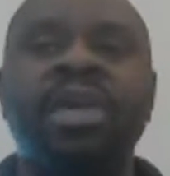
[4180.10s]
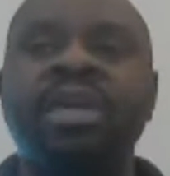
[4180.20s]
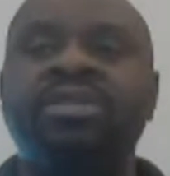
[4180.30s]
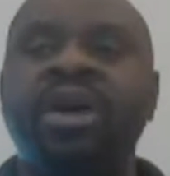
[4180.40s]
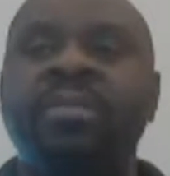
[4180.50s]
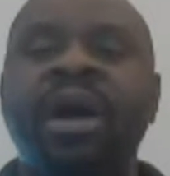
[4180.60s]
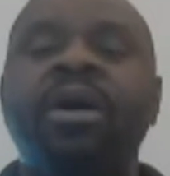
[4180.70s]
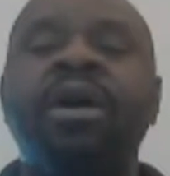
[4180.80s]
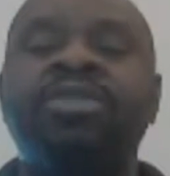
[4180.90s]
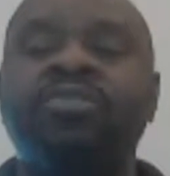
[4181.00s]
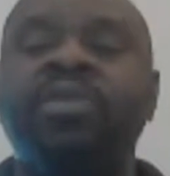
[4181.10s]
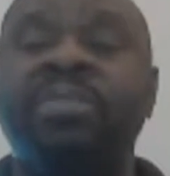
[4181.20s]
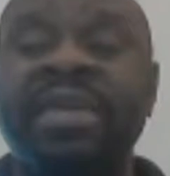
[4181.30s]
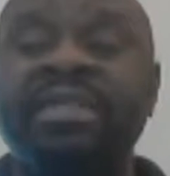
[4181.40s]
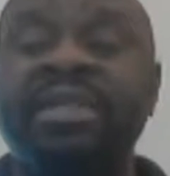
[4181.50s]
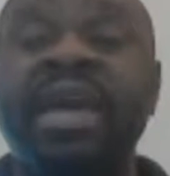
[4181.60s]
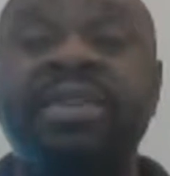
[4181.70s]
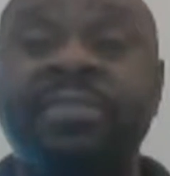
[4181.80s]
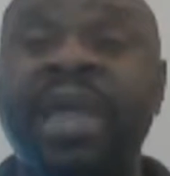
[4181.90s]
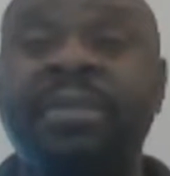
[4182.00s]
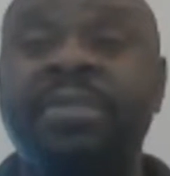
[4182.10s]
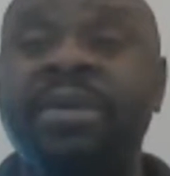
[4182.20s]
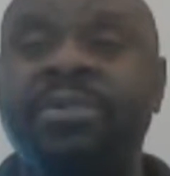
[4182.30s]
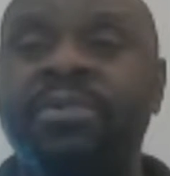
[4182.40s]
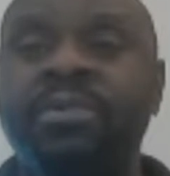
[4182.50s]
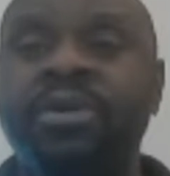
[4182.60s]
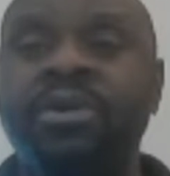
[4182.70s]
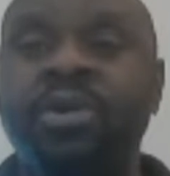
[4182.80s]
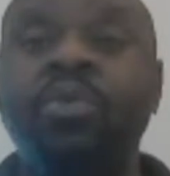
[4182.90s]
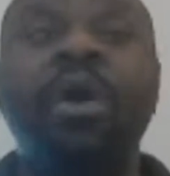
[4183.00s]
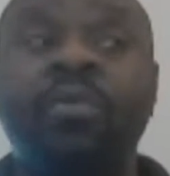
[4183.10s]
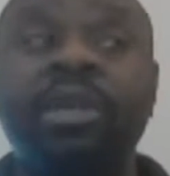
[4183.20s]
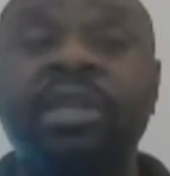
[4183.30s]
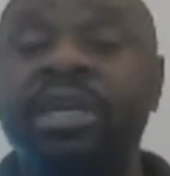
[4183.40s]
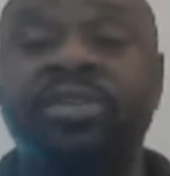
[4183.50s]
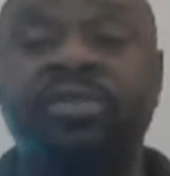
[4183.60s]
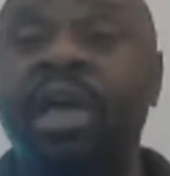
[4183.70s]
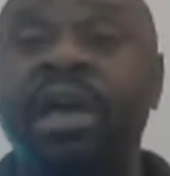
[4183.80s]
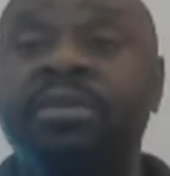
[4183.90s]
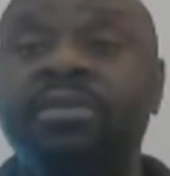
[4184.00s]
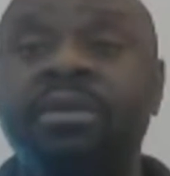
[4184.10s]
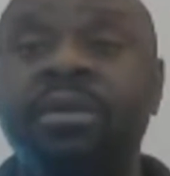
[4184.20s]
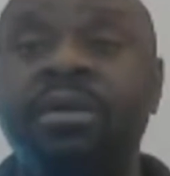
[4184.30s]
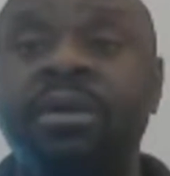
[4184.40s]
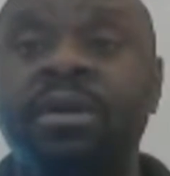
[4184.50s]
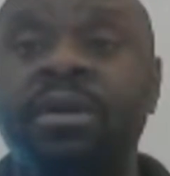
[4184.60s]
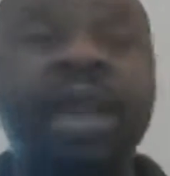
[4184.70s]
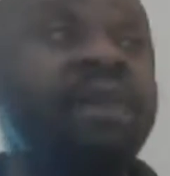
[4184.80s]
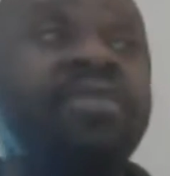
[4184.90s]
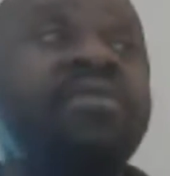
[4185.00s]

King talk about us repenting as black people who are really Israelites. I